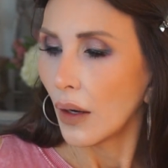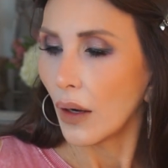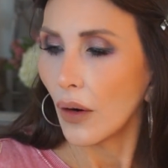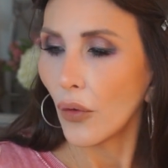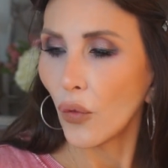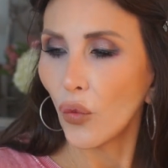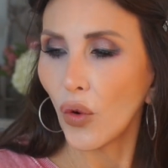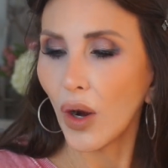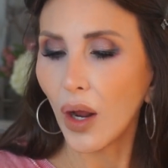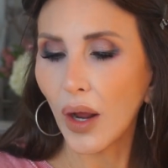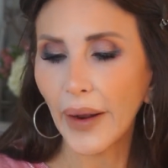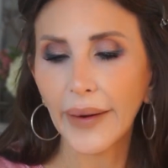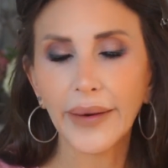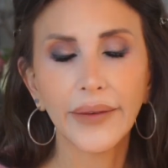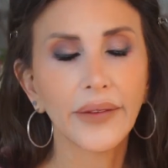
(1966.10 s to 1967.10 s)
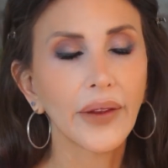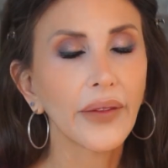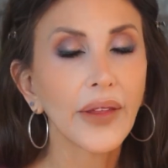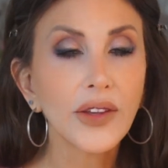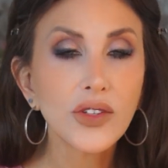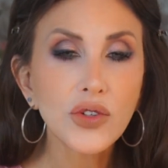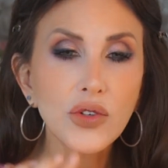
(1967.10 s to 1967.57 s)
All right,
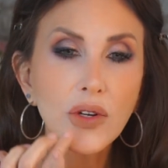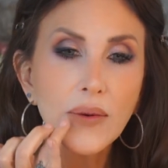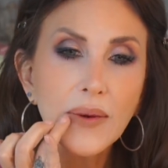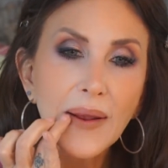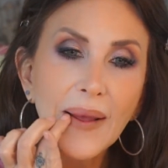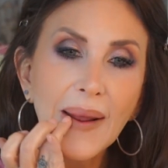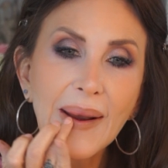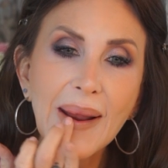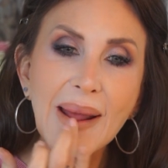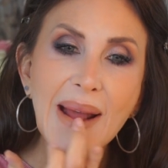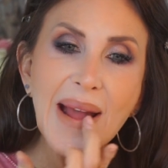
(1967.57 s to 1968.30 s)
that's Strip Down.